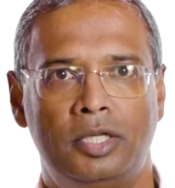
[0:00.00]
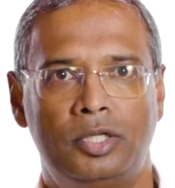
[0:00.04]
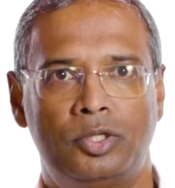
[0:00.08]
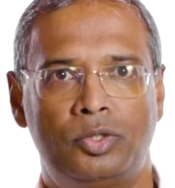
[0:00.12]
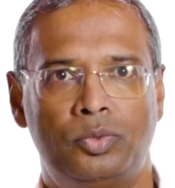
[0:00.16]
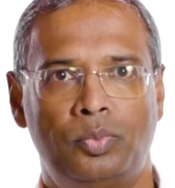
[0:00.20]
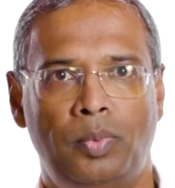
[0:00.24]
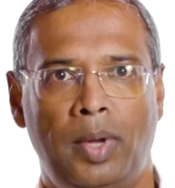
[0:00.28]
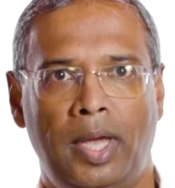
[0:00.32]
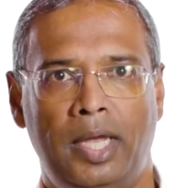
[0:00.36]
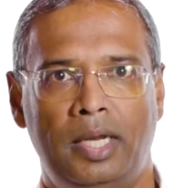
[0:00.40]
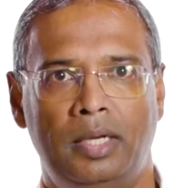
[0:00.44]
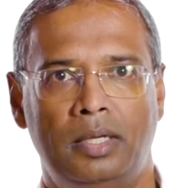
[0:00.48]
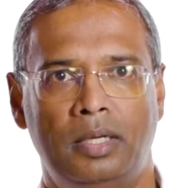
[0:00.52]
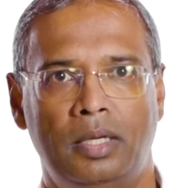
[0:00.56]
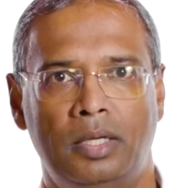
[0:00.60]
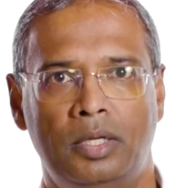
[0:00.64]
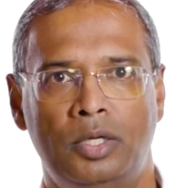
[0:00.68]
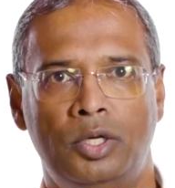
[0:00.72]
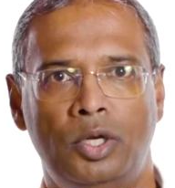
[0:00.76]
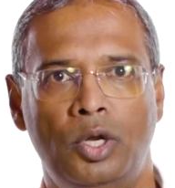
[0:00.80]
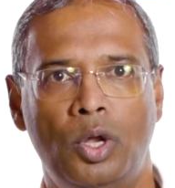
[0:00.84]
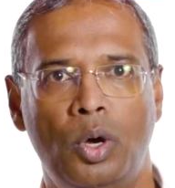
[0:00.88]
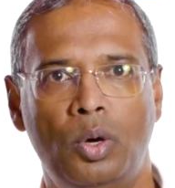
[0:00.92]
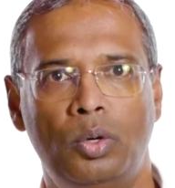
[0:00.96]
is when
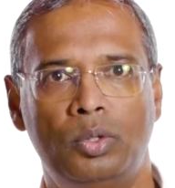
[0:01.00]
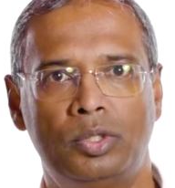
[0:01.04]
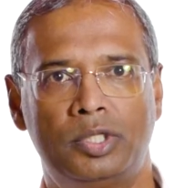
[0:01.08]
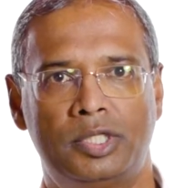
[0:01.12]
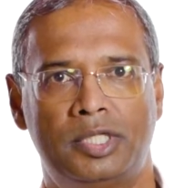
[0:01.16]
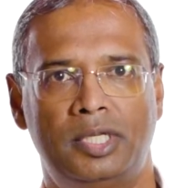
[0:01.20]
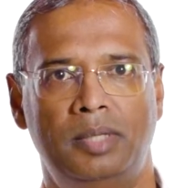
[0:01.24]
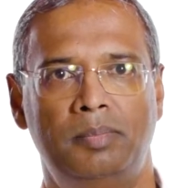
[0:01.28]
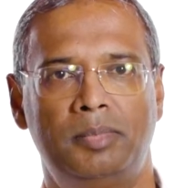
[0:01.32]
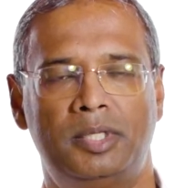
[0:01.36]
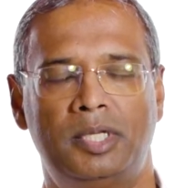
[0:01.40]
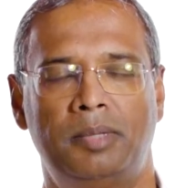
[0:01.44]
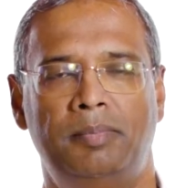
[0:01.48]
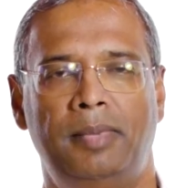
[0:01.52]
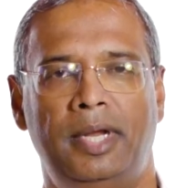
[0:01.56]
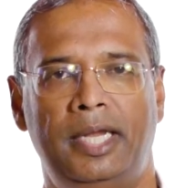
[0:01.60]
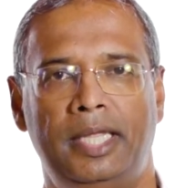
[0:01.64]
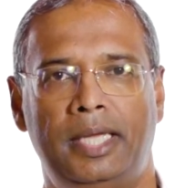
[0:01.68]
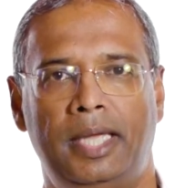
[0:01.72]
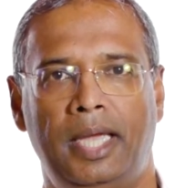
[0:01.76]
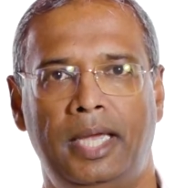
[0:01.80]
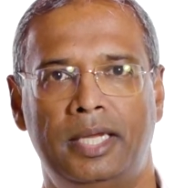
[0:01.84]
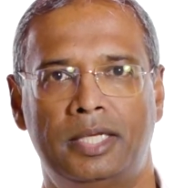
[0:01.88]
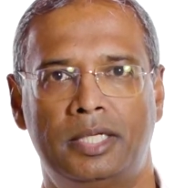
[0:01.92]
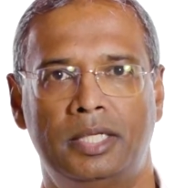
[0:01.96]
no symptom
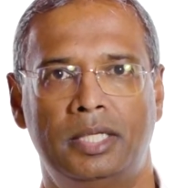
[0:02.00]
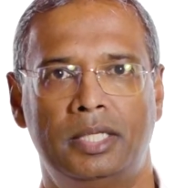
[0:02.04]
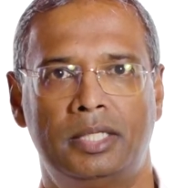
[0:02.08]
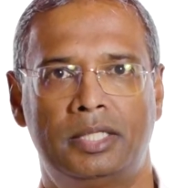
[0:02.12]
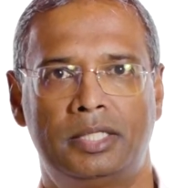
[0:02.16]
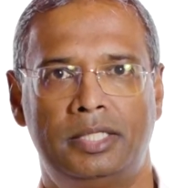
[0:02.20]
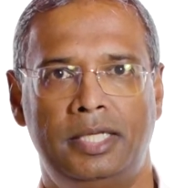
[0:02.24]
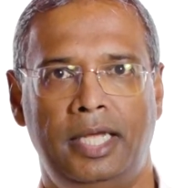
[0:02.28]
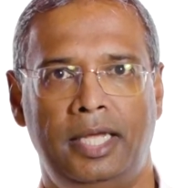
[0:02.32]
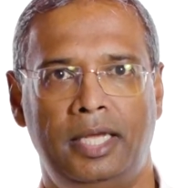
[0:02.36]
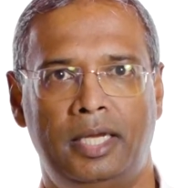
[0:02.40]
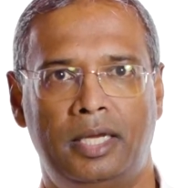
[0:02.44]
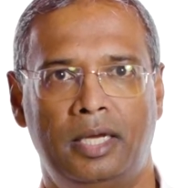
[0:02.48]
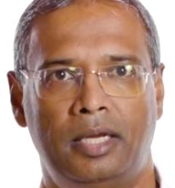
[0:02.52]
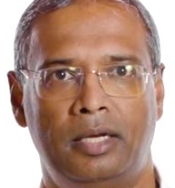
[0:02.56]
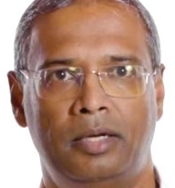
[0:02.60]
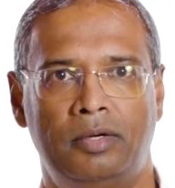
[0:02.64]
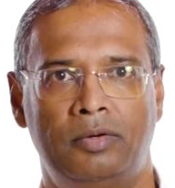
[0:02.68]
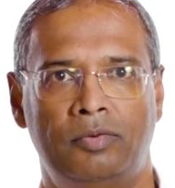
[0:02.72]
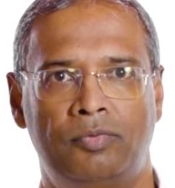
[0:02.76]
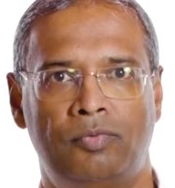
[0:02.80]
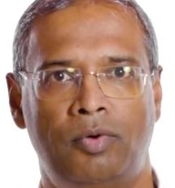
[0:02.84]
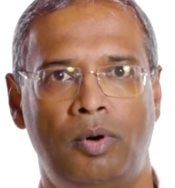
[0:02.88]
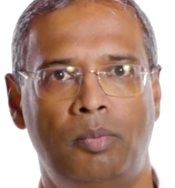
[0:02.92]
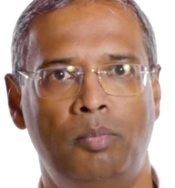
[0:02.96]
medication is
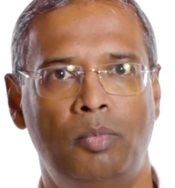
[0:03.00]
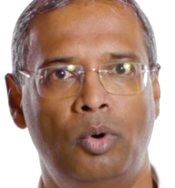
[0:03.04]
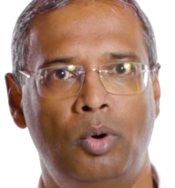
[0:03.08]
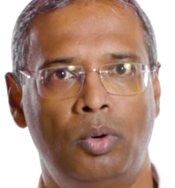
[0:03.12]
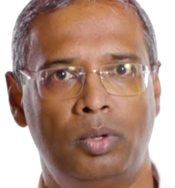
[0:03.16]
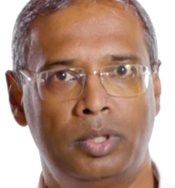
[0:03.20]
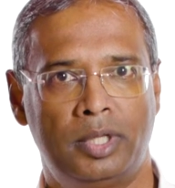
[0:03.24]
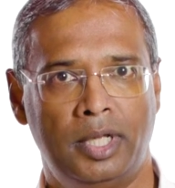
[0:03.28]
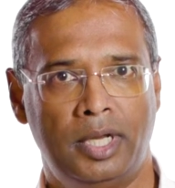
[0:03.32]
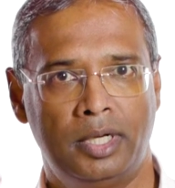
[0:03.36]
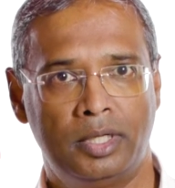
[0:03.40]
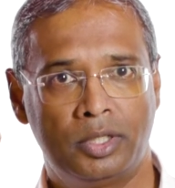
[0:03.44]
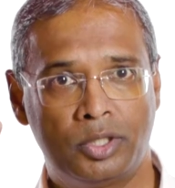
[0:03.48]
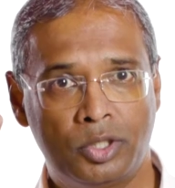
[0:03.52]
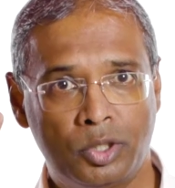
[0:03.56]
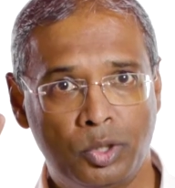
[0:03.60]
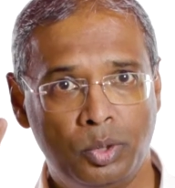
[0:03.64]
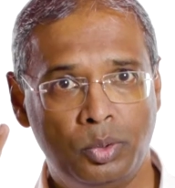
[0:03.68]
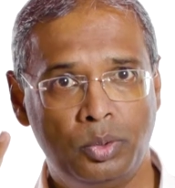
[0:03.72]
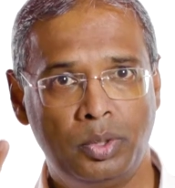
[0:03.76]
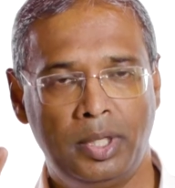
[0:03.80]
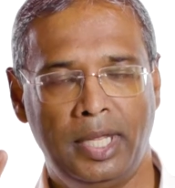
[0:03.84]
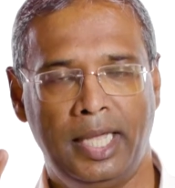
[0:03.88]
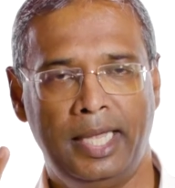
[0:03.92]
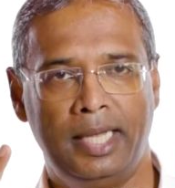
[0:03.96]
taken for more than
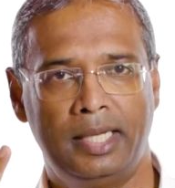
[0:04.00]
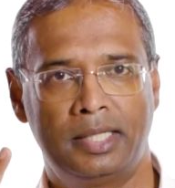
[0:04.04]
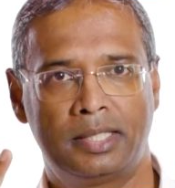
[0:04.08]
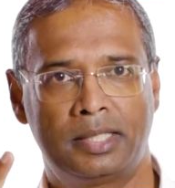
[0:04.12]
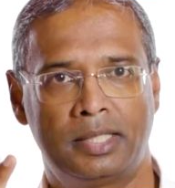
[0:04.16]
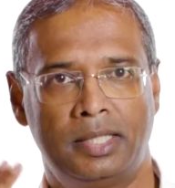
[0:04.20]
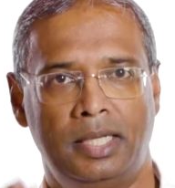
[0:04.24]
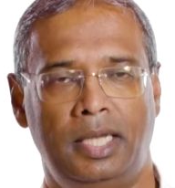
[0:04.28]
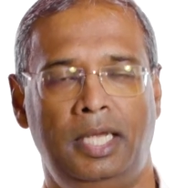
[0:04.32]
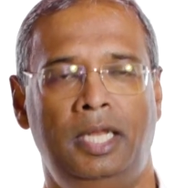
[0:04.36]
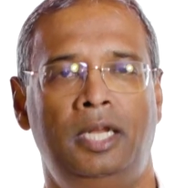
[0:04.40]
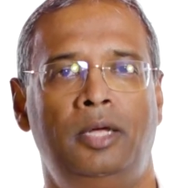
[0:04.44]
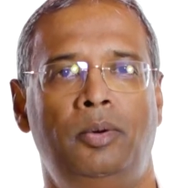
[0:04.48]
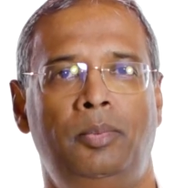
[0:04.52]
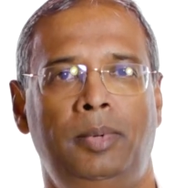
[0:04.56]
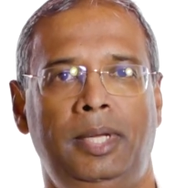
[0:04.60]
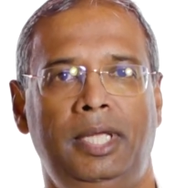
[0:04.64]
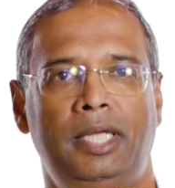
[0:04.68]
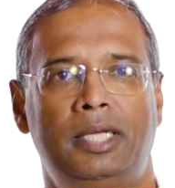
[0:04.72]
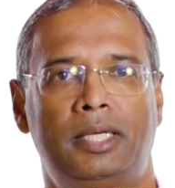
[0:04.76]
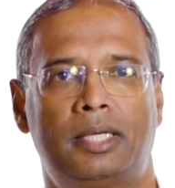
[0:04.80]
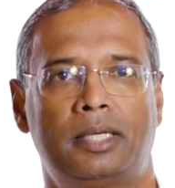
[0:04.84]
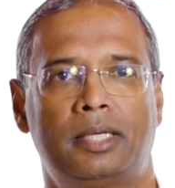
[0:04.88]
2 days in a week.